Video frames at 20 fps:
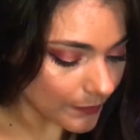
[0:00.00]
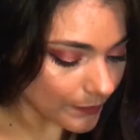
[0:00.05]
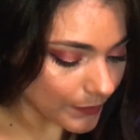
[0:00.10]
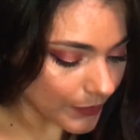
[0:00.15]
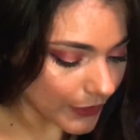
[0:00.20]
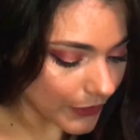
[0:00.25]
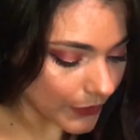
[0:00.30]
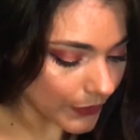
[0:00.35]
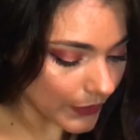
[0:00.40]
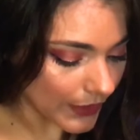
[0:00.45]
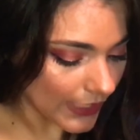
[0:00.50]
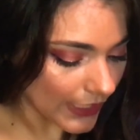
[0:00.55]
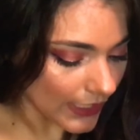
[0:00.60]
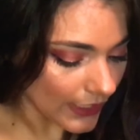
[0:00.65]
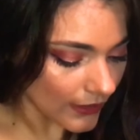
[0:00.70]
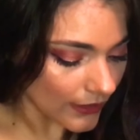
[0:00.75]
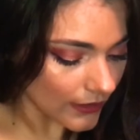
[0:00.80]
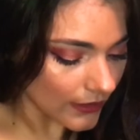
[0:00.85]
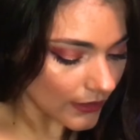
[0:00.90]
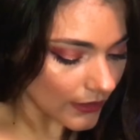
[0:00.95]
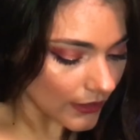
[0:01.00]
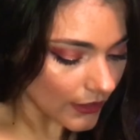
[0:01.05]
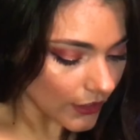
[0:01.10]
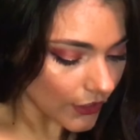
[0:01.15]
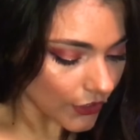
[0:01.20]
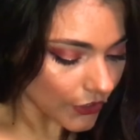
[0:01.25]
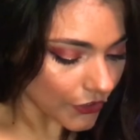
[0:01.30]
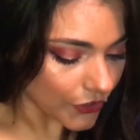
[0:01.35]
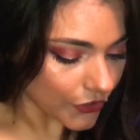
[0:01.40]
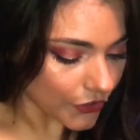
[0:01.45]
Beauty,
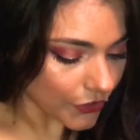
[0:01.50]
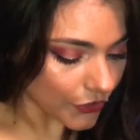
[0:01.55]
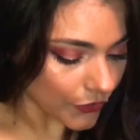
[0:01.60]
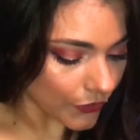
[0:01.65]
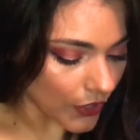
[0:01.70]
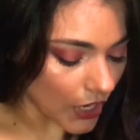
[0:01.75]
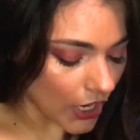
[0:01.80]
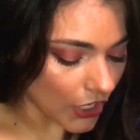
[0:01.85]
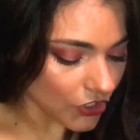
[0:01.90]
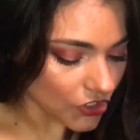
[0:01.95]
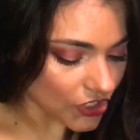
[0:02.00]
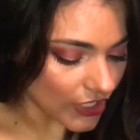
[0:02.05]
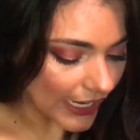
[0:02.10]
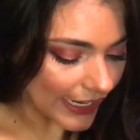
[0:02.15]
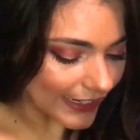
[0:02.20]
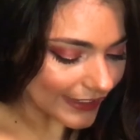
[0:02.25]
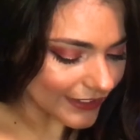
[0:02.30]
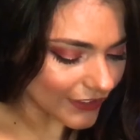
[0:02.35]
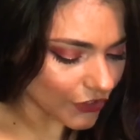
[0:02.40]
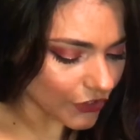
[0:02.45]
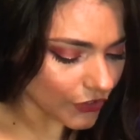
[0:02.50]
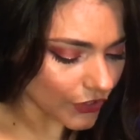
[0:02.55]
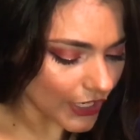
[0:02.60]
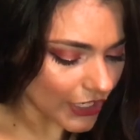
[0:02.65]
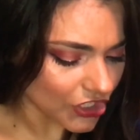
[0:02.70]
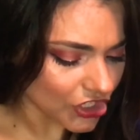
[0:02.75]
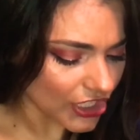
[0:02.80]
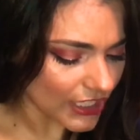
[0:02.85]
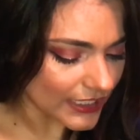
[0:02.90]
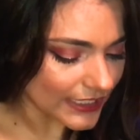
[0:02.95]
Crush, and
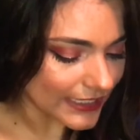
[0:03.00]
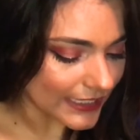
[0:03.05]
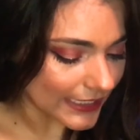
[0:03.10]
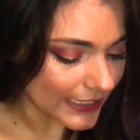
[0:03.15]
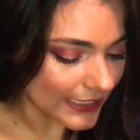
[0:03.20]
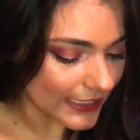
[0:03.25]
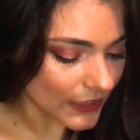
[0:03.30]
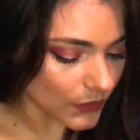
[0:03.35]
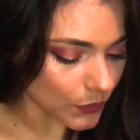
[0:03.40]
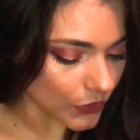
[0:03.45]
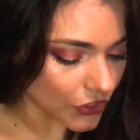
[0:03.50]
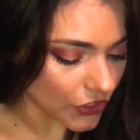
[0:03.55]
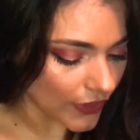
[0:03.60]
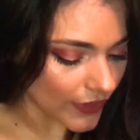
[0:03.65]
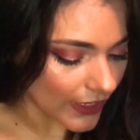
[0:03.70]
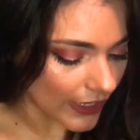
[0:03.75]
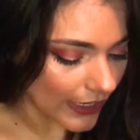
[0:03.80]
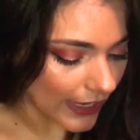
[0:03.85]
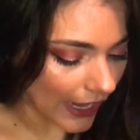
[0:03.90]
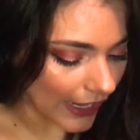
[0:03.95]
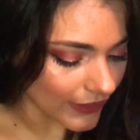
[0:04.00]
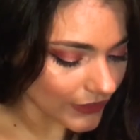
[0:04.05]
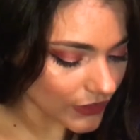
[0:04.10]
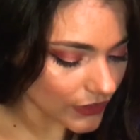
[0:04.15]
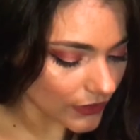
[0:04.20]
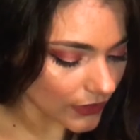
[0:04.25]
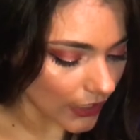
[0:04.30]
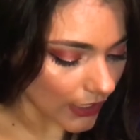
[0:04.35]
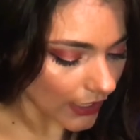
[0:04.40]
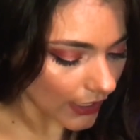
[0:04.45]
Tease, which are the
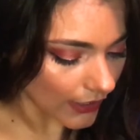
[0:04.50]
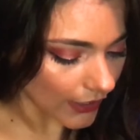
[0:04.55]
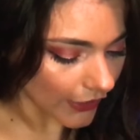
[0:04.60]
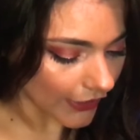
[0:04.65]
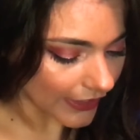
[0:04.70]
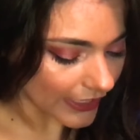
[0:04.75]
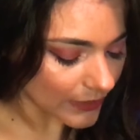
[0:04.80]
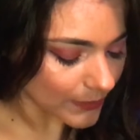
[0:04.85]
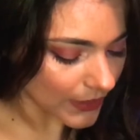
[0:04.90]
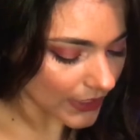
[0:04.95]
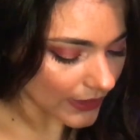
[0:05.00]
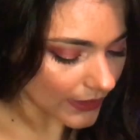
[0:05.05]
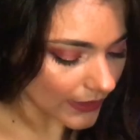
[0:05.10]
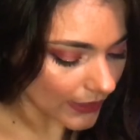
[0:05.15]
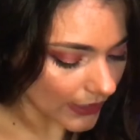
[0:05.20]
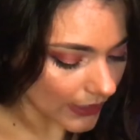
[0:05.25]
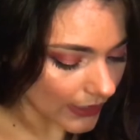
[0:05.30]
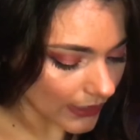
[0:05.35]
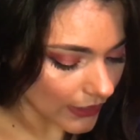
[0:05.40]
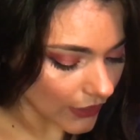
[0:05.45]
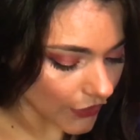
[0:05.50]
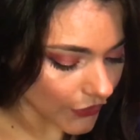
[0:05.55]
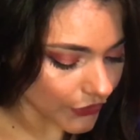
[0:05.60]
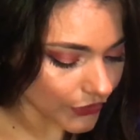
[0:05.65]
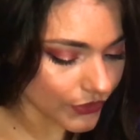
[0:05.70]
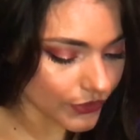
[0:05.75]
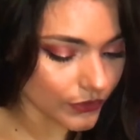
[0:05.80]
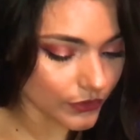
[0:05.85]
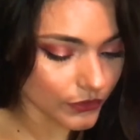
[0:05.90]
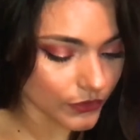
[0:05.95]
last are gonna be the
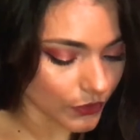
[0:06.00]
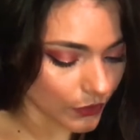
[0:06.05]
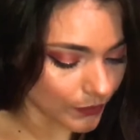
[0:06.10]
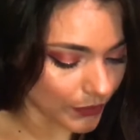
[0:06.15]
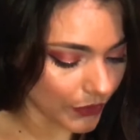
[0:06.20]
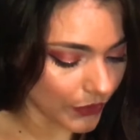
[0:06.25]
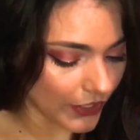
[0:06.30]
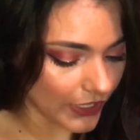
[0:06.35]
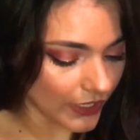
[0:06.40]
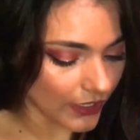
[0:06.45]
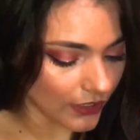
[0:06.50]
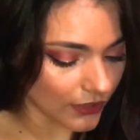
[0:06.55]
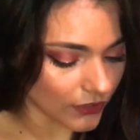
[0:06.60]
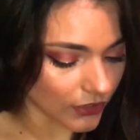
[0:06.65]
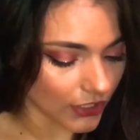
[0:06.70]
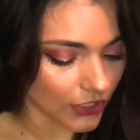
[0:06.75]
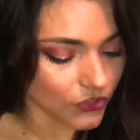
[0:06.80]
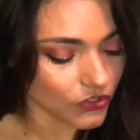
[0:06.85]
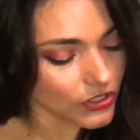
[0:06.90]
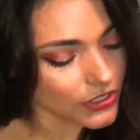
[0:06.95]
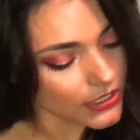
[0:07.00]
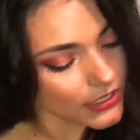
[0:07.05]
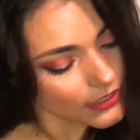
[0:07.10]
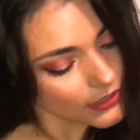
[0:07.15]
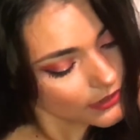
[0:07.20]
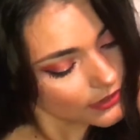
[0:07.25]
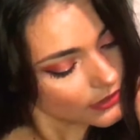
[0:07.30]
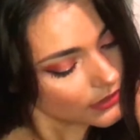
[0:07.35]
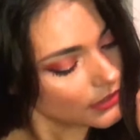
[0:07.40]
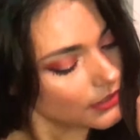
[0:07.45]
other two. So Beauty, Crush,
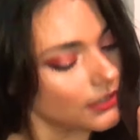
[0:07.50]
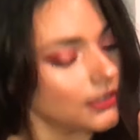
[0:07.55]
Tease.